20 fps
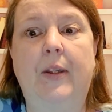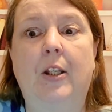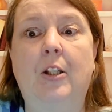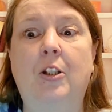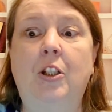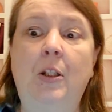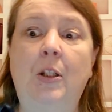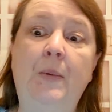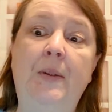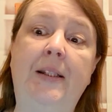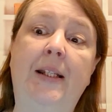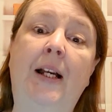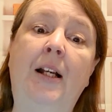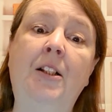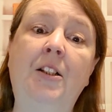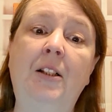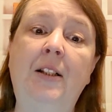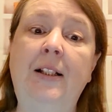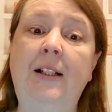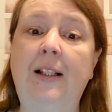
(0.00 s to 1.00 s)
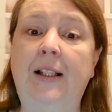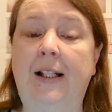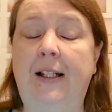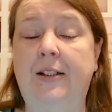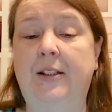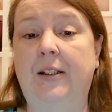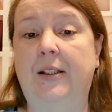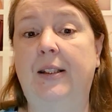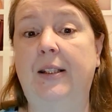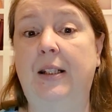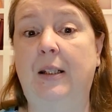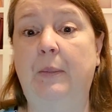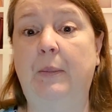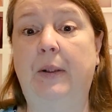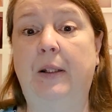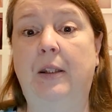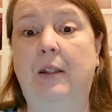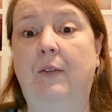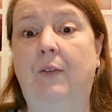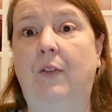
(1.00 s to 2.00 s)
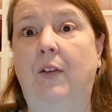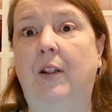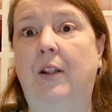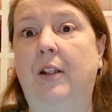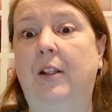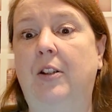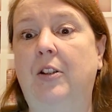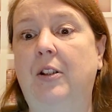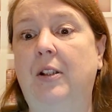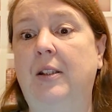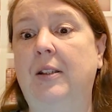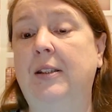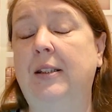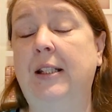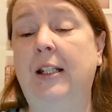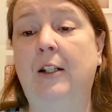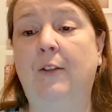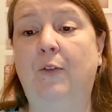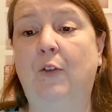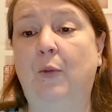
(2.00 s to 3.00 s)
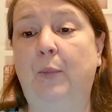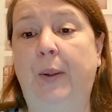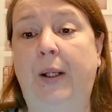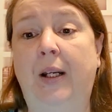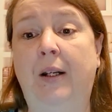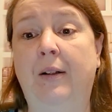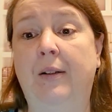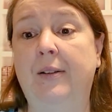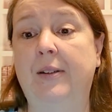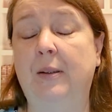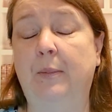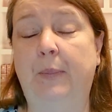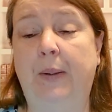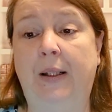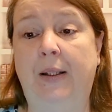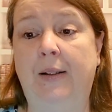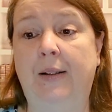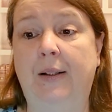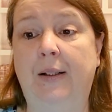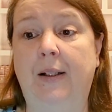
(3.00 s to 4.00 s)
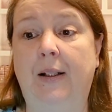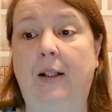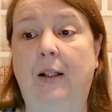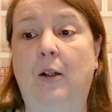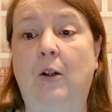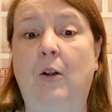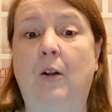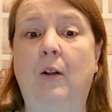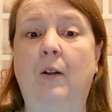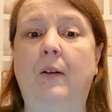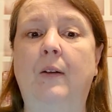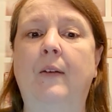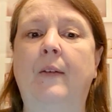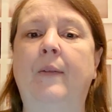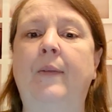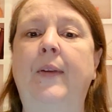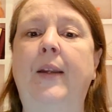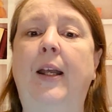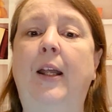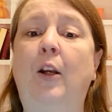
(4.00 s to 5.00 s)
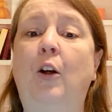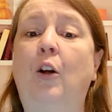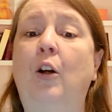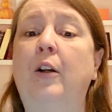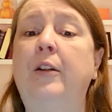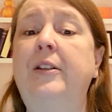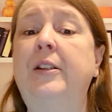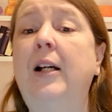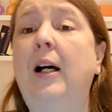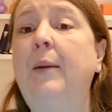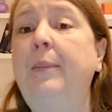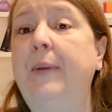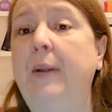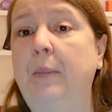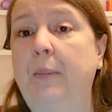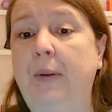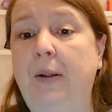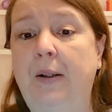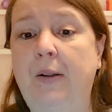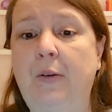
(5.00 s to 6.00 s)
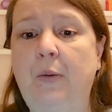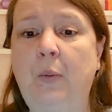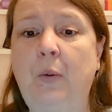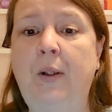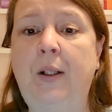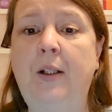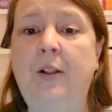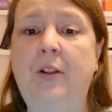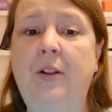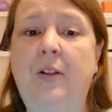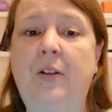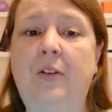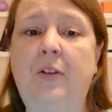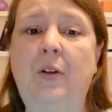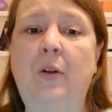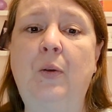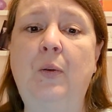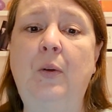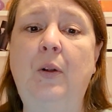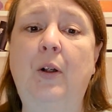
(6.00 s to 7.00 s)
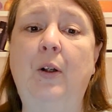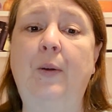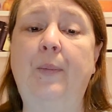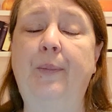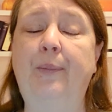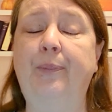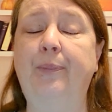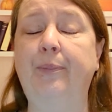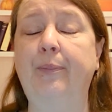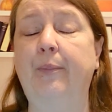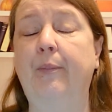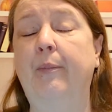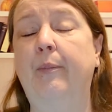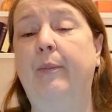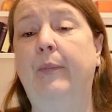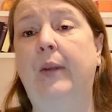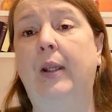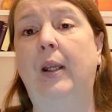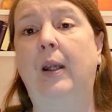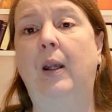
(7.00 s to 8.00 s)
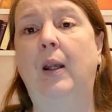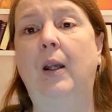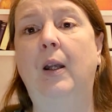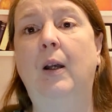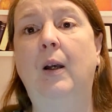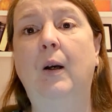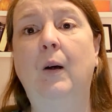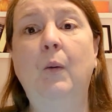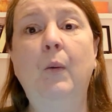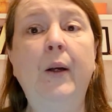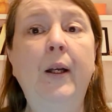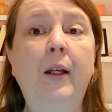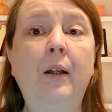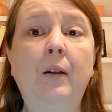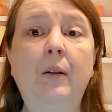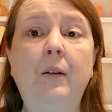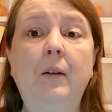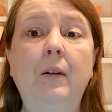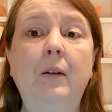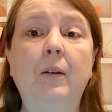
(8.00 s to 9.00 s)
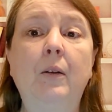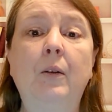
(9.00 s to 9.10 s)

She was actually glad to think about the village instead of her parents abandoning her and her adopting parents wanting to disown her. Well,